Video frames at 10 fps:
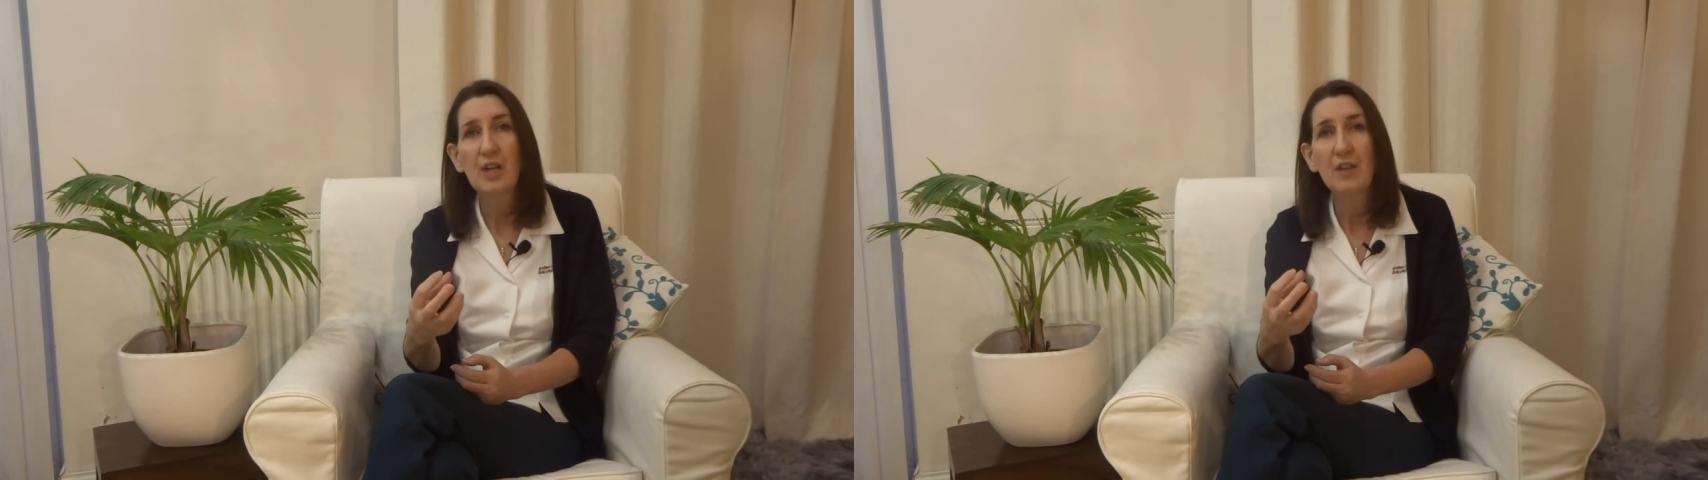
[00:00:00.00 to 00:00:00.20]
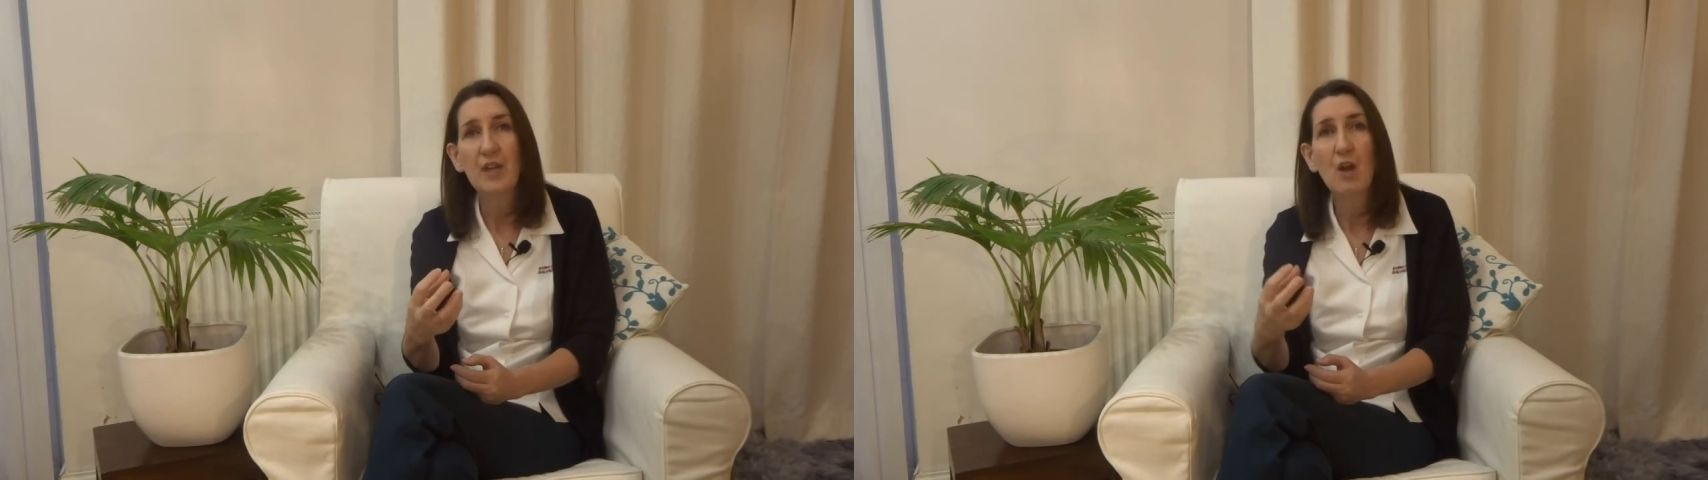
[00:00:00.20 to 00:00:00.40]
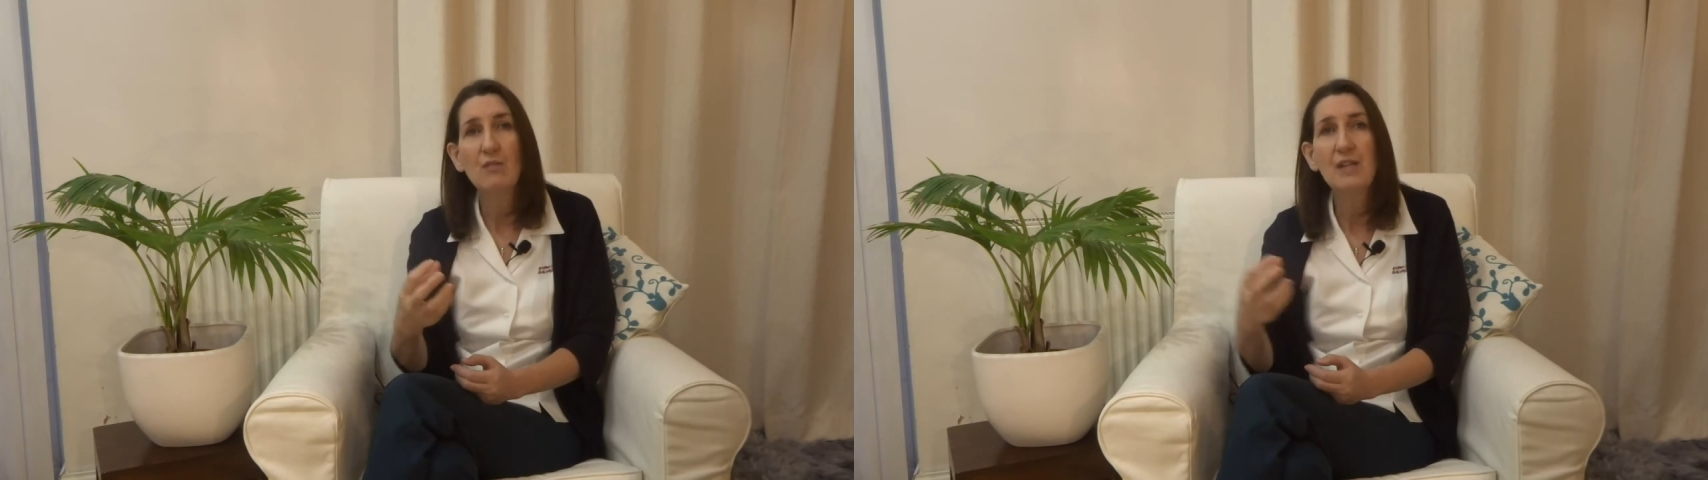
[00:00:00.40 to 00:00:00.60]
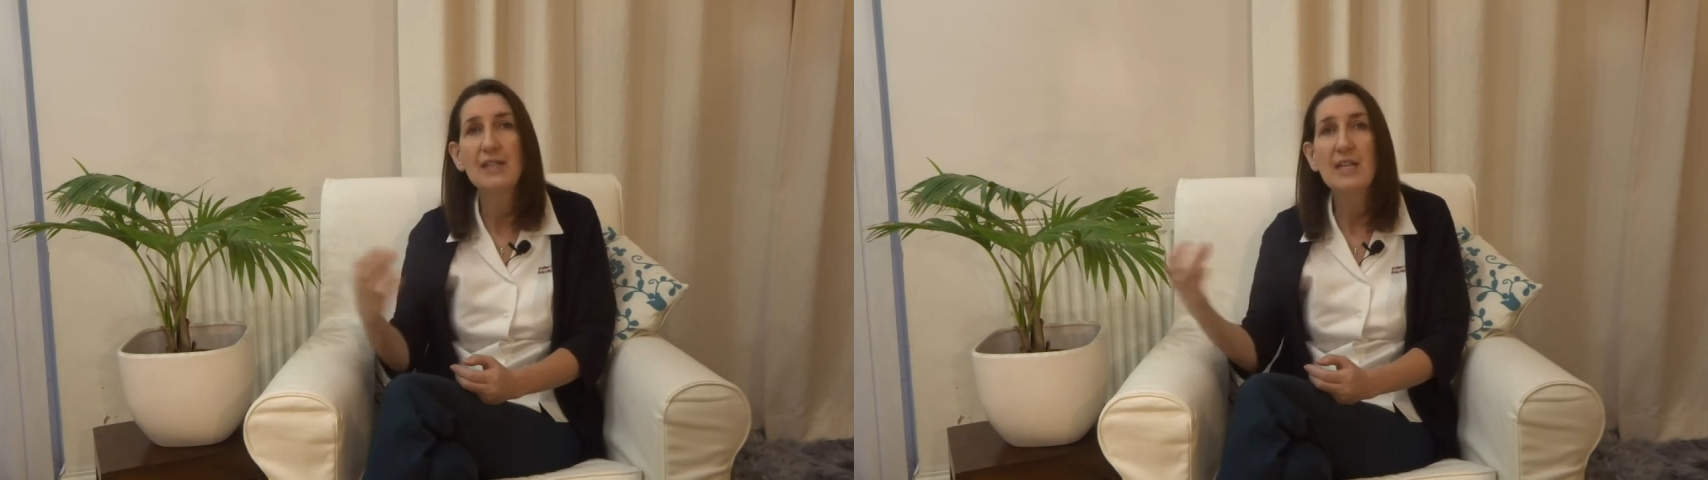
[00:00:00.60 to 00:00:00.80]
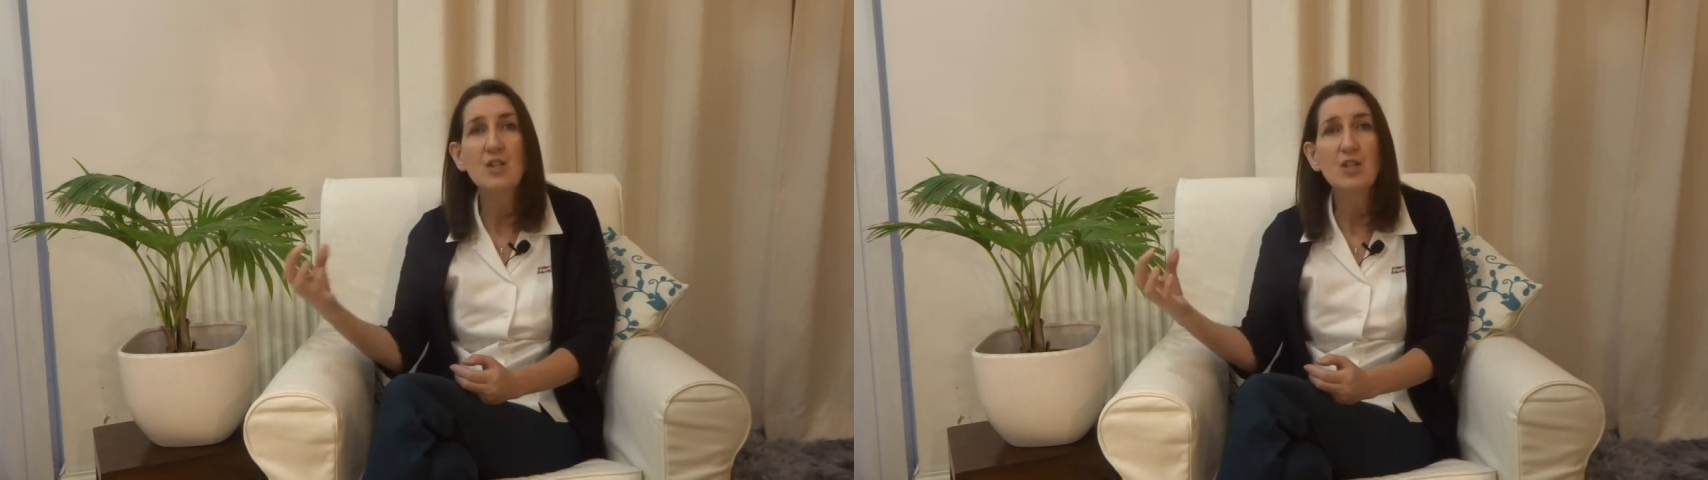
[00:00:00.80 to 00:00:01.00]
than our
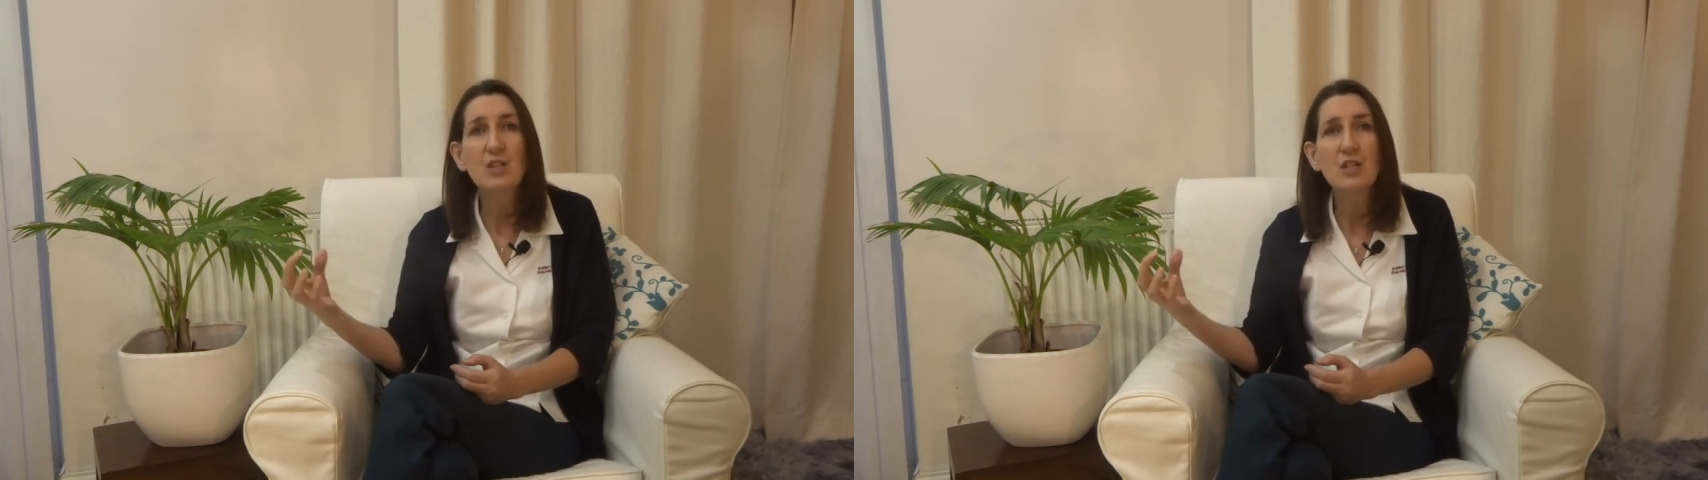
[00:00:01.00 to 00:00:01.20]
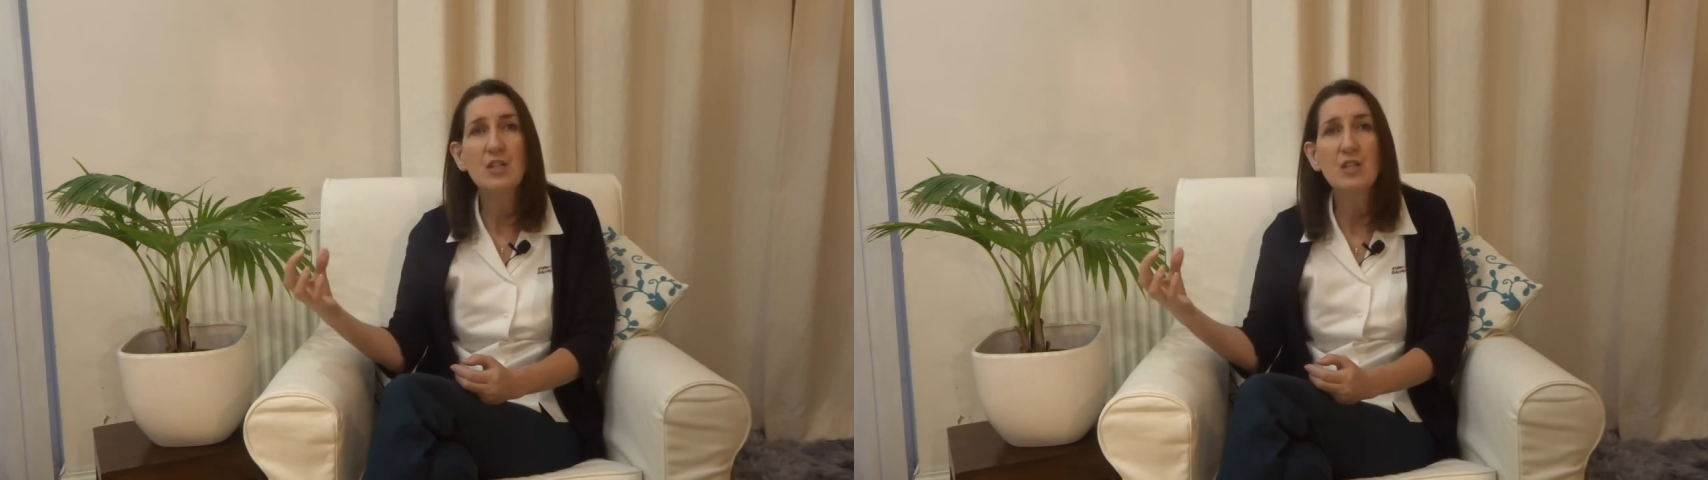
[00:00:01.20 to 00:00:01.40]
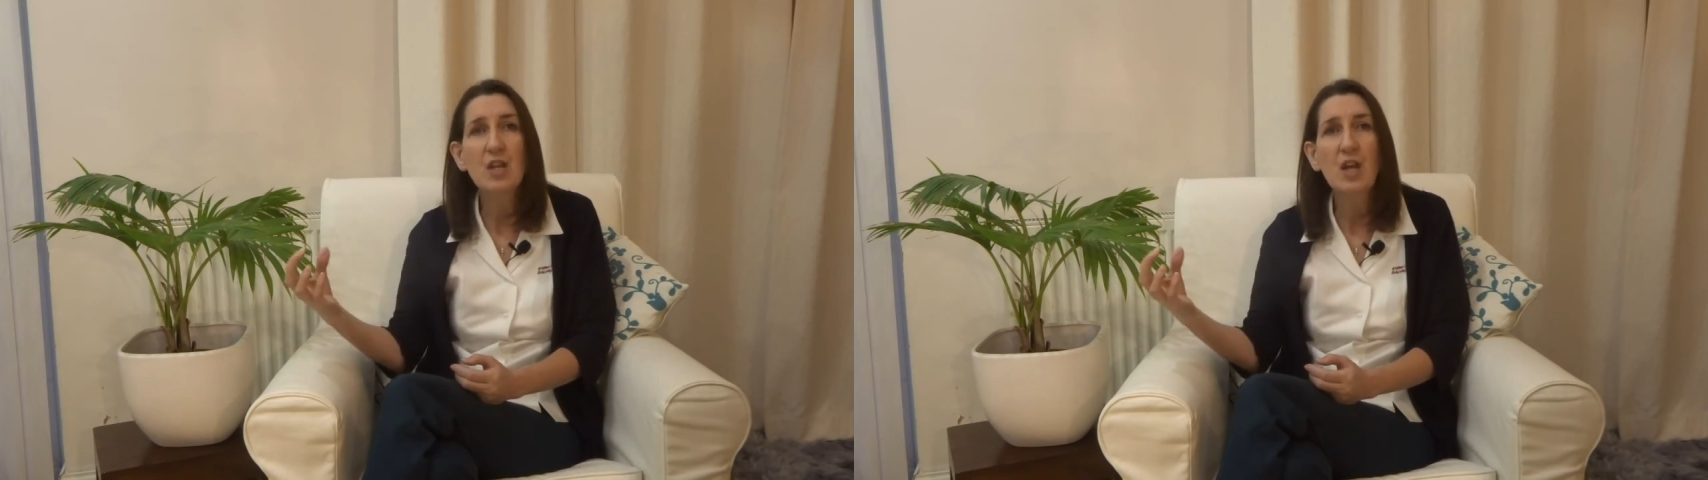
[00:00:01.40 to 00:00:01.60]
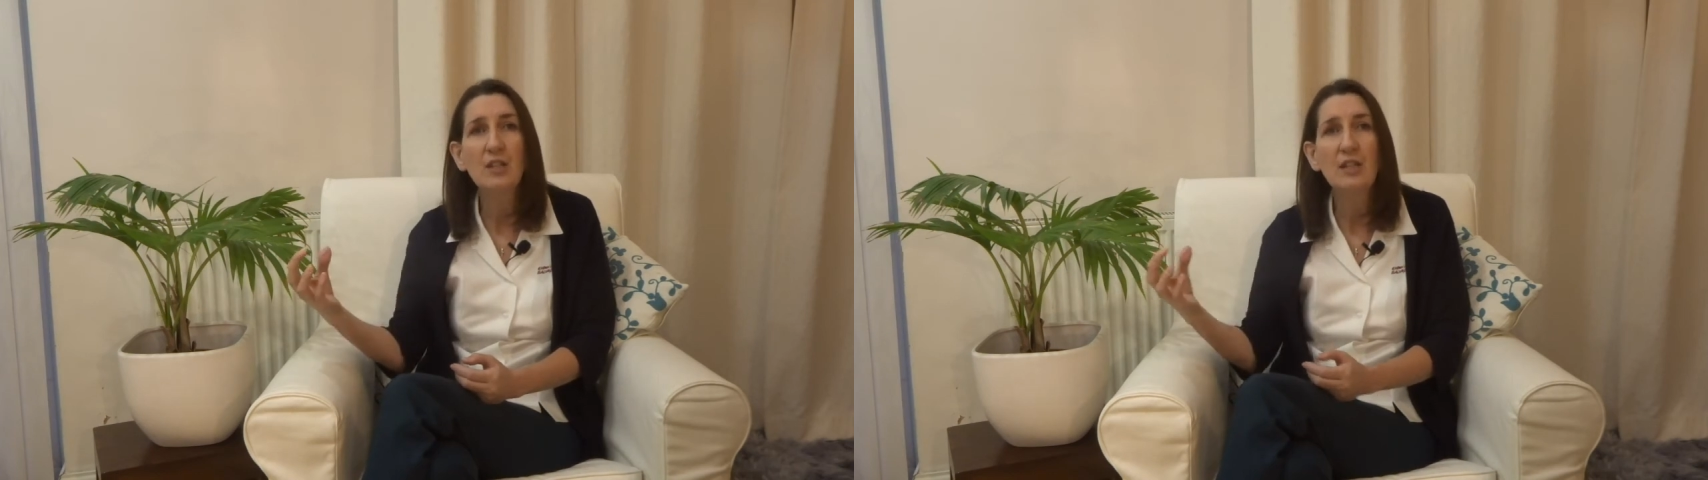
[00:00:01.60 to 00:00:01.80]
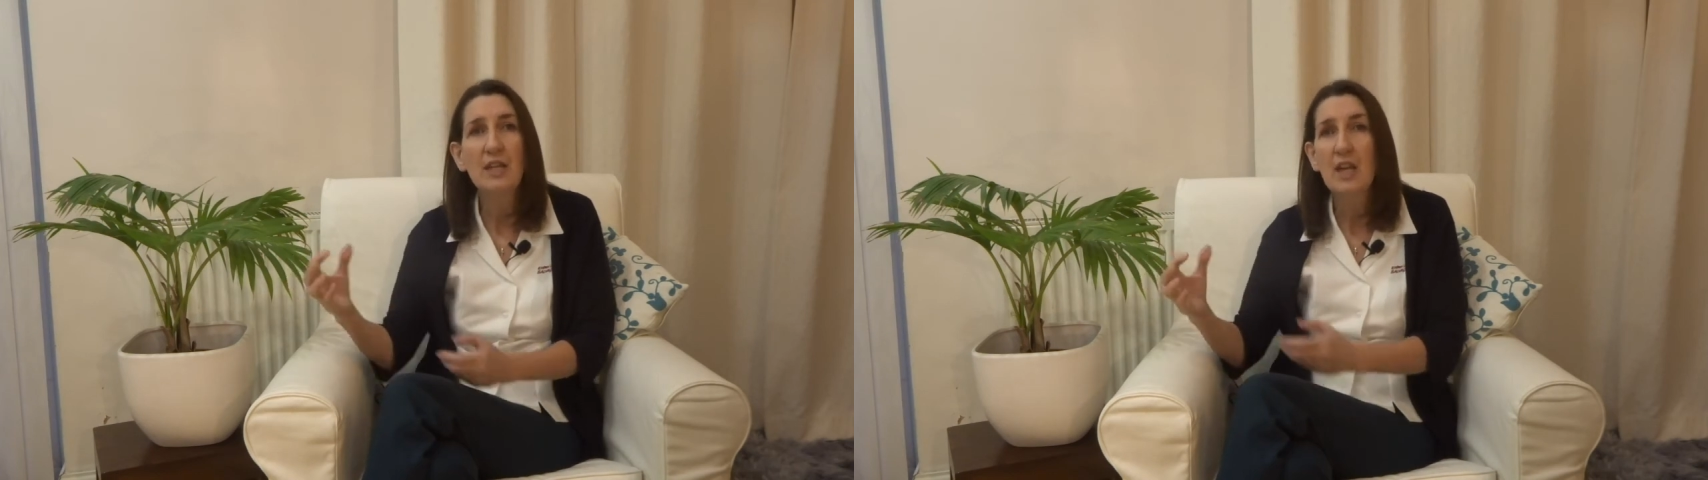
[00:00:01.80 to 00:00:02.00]
allegiance to certain